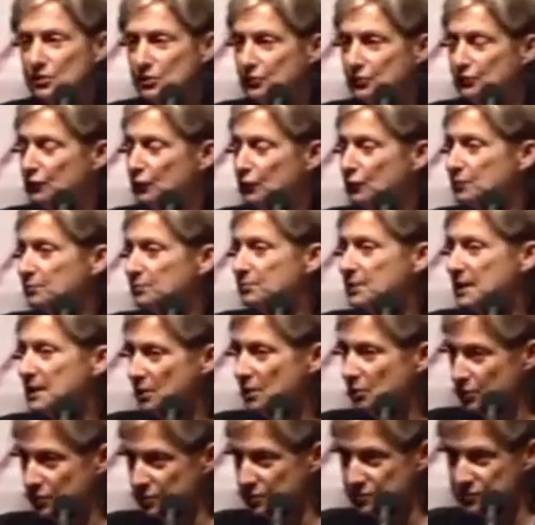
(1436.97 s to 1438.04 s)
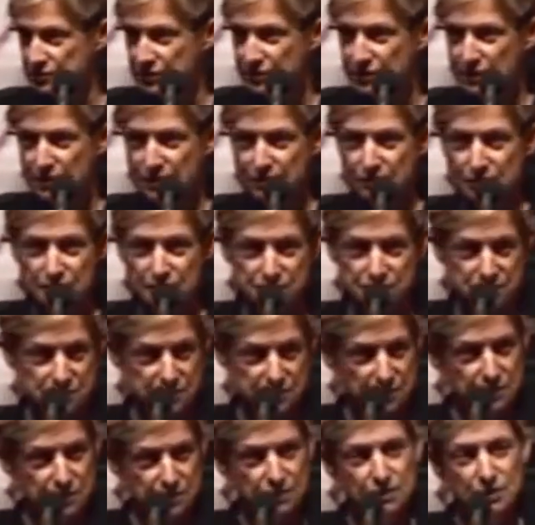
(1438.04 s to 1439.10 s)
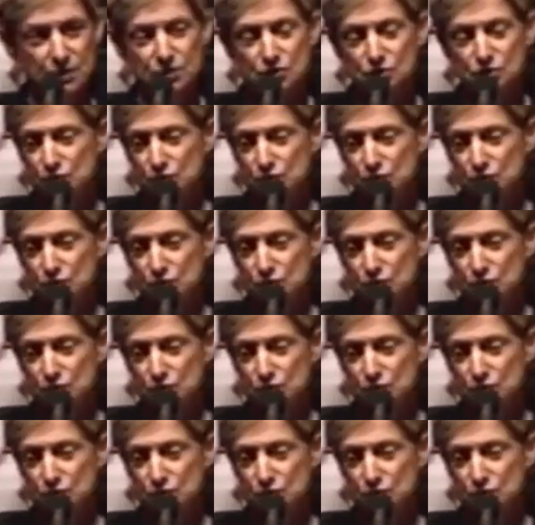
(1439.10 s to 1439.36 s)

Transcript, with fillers: the very powers that seek to